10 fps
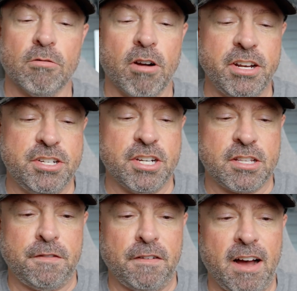run
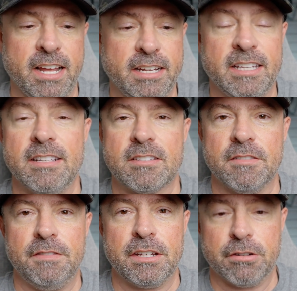just fine in this
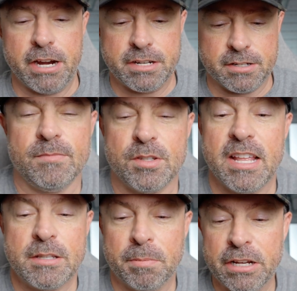configuration. So
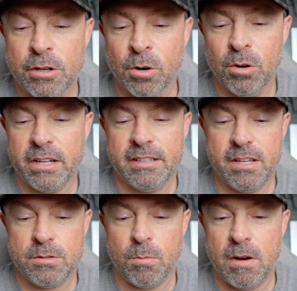that's pretty cool, and
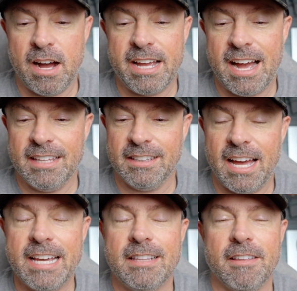is why I
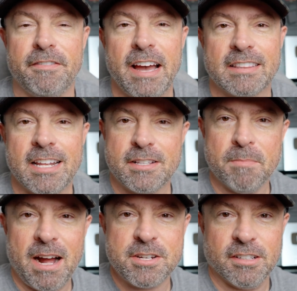like the fact that it's
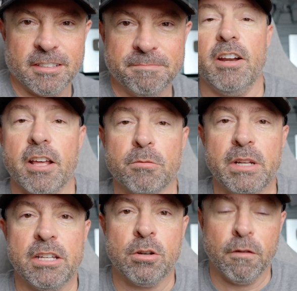modular. Another
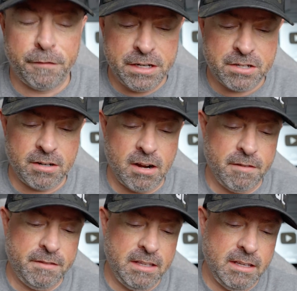really cool feature
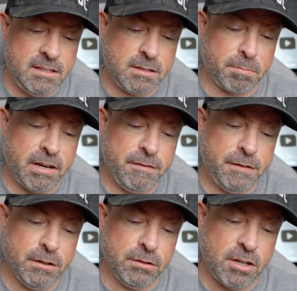of the
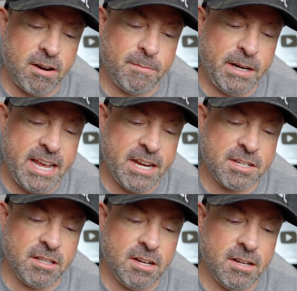Springfield Armory
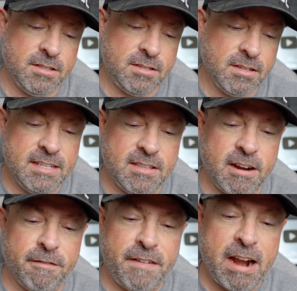Echelons is
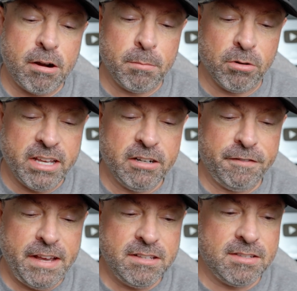their variable interface